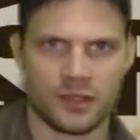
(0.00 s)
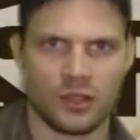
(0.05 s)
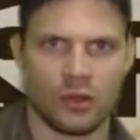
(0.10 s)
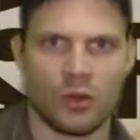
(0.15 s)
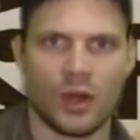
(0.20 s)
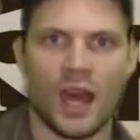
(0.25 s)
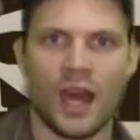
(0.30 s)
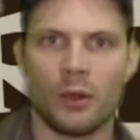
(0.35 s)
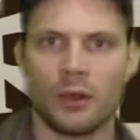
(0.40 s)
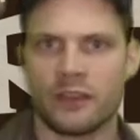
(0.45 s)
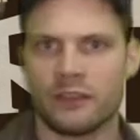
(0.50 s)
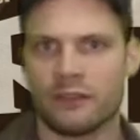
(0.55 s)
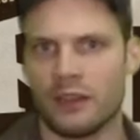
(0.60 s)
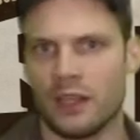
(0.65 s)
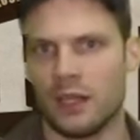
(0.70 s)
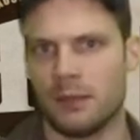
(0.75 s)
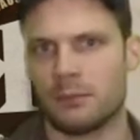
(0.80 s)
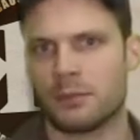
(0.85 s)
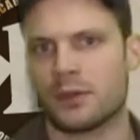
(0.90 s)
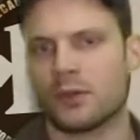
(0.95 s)
So how it
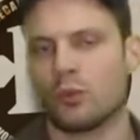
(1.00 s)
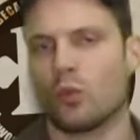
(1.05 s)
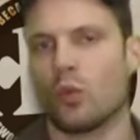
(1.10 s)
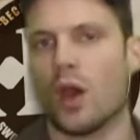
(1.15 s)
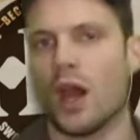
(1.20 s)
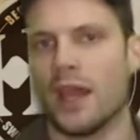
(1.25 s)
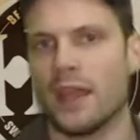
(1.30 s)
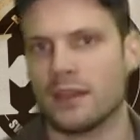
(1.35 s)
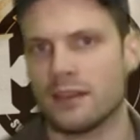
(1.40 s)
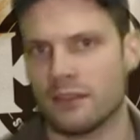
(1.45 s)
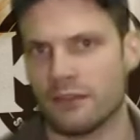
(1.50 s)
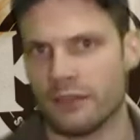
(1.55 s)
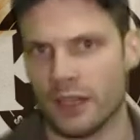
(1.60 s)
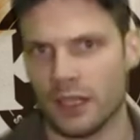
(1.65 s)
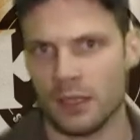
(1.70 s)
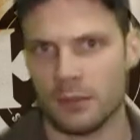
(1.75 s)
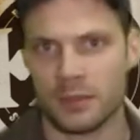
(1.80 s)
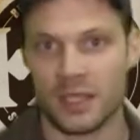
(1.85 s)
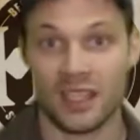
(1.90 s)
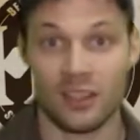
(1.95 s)
developed, why it
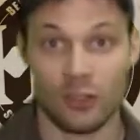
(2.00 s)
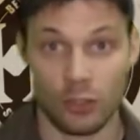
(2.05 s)
developed.